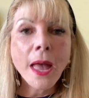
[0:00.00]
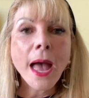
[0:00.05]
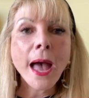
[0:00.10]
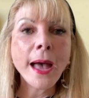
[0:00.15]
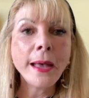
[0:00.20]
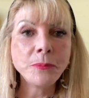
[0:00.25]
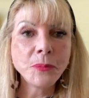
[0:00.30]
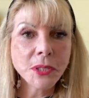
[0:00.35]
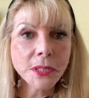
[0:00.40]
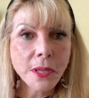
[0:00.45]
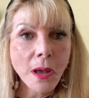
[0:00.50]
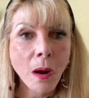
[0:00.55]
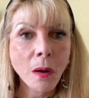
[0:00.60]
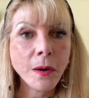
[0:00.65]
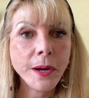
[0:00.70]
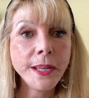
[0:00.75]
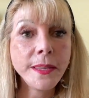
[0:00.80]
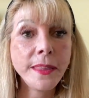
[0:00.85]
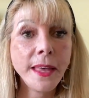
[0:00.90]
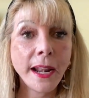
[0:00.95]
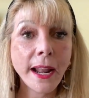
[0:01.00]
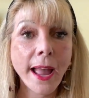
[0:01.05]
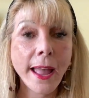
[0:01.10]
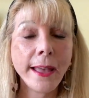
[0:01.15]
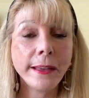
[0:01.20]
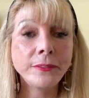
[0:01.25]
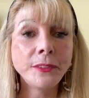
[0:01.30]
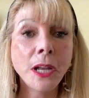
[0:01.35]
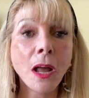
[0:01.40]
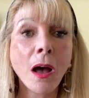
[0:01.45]
I'm sorry that I
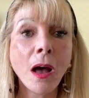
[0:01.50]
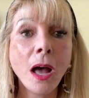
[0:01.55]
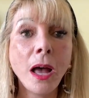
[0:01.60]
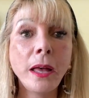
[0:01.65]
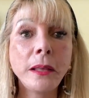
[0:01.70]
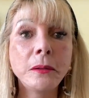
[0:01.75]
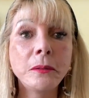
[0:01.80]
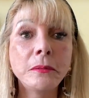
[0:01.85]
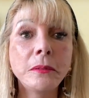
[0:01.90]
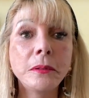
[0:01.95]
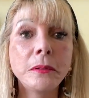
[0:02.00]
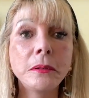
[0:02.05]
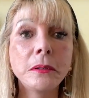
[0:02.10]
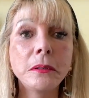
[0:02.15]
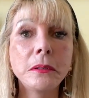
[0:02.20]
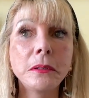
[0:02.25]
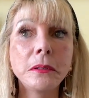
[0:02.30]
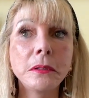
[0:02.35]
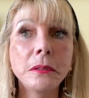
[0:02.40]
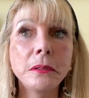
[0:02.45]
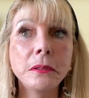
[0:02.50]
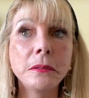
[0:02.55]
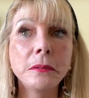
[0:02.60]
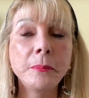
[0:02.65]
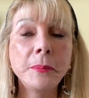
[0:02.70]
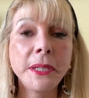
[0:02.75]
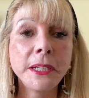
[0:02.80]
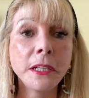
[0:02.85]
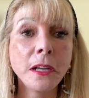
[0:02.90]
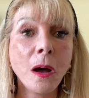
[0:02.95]
have not
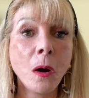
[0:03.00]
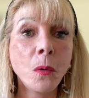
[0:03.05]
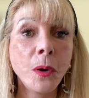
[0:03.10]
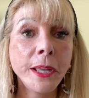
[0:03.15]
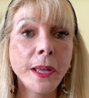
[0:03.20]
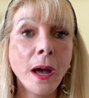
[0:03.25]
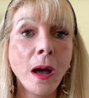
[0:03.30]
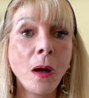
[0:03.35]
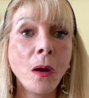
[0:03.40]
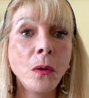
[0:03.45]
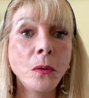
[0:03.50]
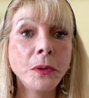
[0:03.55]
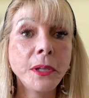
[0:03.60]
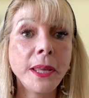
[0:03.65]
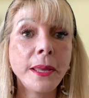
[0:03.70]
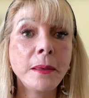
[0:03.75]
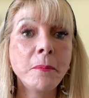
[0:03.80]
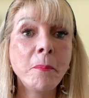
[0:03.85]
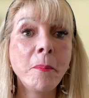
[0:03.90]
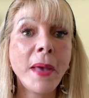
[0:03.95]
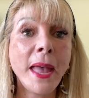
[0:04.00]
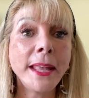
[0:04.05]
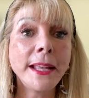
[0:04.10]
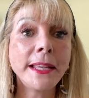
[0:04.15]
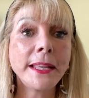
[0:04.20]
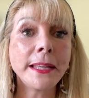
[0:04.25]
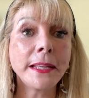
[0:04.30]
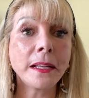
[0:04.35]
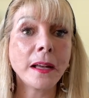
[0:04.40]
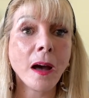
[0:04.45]
been going on and
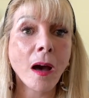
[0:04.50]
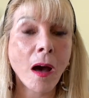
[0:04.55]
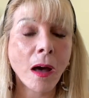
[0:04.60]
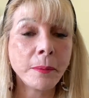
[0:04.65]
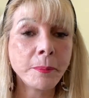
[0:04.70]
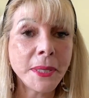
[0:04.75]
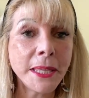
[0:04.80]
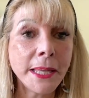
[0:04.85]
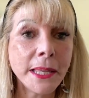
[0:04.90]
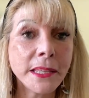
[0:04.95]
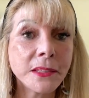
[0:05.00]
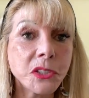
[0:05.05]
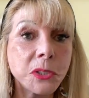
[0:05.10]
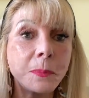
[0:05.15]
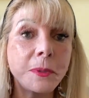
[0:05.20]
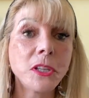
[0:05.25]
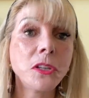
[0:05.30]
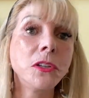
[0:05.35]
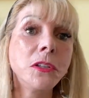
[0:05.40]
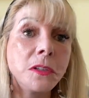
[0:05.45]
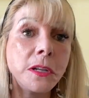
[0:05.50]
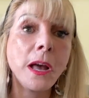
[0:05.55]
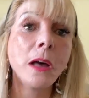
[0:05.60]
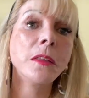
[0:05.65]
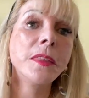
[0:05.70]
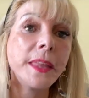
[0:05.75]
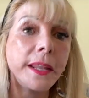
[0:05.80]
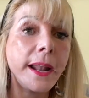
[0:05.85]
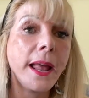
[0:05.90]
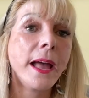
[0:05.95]
making comments, but you know
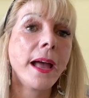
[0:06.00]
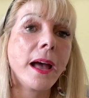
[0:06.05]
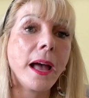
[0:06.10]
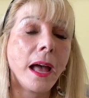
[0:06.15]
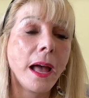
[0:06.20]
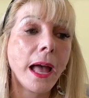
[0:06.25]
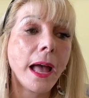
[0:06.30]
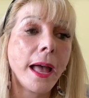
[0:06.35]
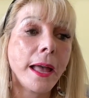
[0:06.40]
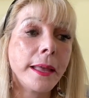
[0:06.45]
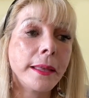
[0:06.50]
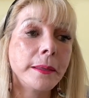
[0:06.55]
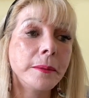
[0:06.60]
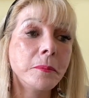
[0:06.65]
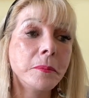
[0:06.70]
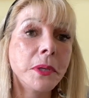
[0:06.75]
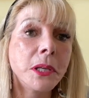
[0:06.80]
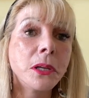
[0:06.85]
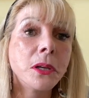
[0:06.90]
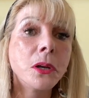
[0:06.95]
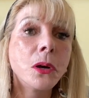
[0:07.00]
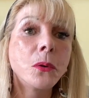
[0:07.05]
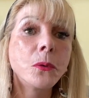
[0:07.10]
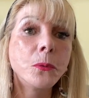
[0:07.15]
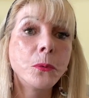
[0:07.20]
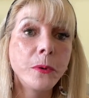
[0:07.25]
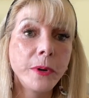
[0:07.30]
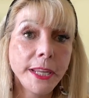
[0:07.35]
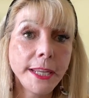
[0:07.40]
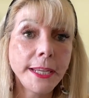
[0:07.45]
that I'm
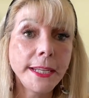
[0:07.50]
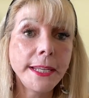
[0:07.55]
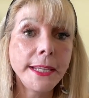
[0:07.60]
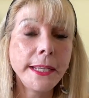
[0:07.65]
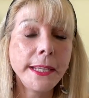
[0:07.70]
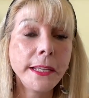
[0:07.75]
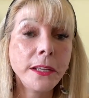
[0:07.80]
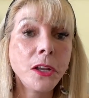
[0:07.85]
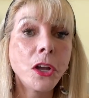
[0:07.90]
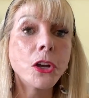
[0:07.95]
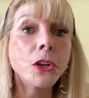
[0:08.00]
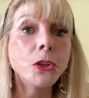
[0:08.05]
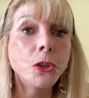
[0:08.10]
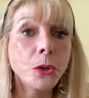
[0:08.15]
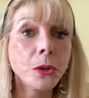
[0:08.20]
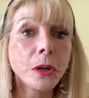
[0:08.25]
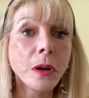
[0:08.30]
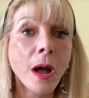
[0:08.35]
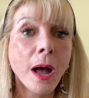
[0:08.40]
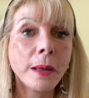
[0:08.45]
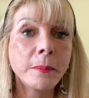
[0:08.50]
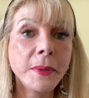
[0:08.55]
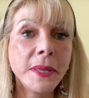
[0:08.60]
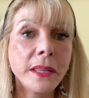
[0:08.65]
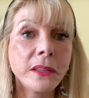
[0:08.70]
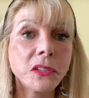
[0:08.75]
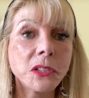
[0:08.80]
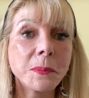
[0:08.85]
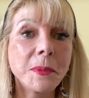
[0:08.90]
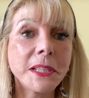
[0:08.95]
reading your
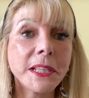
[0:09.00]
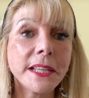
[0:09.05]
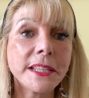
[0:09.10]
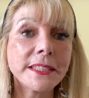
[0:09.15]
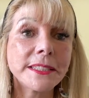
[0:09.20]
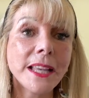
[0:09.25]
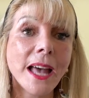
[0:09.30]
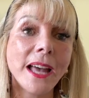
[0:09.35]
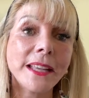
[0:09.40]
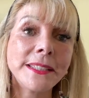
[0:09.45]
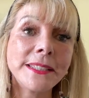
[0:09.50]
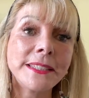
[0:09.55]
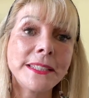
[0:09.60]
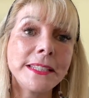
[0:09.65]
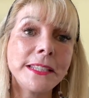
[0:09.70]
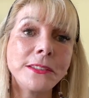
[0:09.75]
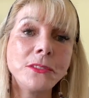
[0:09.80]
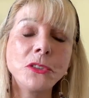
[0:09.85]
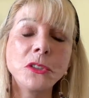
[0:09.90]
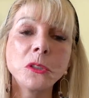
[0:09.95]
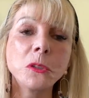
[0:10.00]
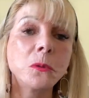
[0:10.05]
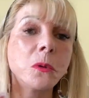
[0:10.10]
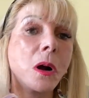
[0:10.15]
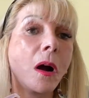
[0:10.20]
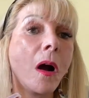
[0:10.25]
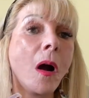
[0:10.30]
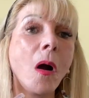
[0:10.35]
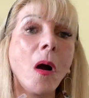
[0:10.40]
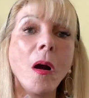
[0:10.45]
comments because I send you a
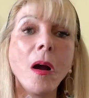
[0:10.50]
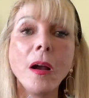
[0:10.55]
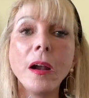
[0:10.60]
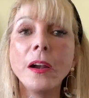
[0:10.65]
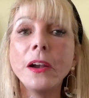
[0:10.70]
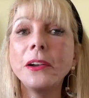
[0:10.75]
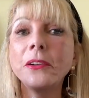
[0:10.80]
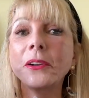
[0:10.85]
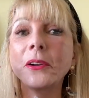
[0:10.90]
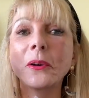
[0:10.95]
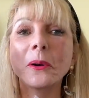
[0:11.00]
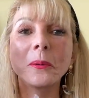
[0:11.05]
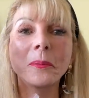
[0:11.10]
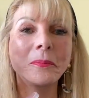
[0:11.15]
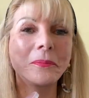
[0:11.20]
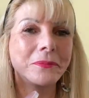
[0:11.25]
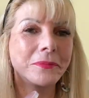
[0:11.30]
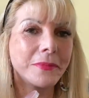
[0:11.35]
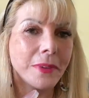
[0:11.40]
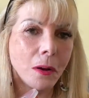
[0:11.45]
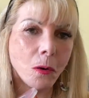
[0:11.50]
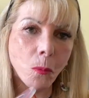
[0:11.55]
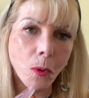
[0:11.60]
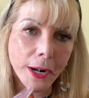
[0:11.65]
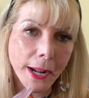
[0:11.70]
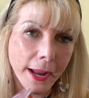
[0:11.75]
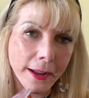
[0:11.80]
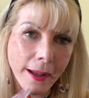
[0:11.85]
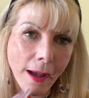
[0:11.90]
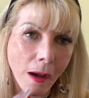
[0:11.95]
heart or what
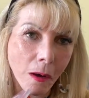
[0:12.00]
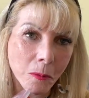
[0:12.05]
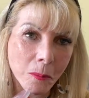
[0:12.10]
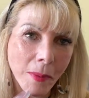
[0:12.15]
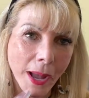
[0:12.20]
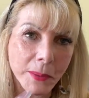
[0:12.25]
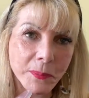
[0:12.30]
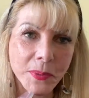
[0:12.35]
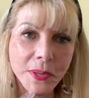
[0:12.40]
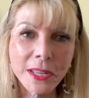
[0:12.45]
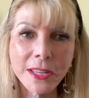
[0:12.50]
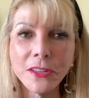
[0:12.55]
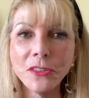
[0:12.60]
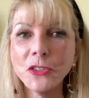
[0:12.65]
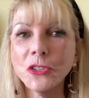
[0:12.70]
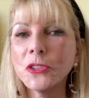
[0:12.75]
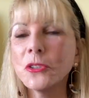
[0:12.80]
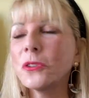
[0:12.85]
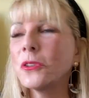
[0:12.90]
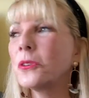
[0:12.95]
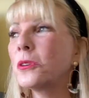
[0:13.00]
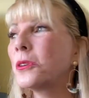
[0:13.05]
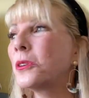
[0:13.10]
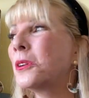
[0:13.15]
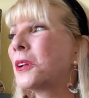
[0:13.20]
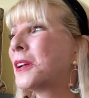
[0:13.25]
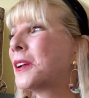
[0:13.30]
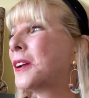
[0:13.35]
I call my picture